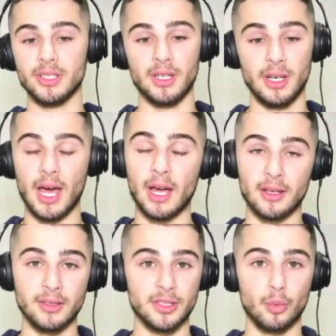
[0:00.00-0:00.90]
and
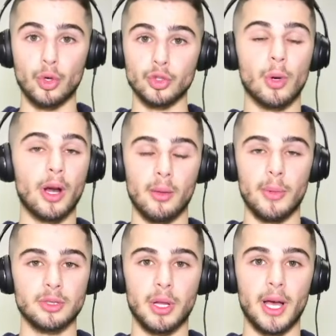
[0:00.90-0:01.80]
Atkinson was one of the
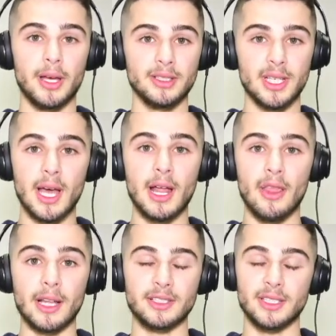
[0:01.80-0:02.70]
best players
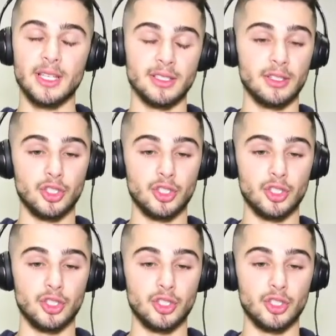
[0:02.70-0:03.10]
that season.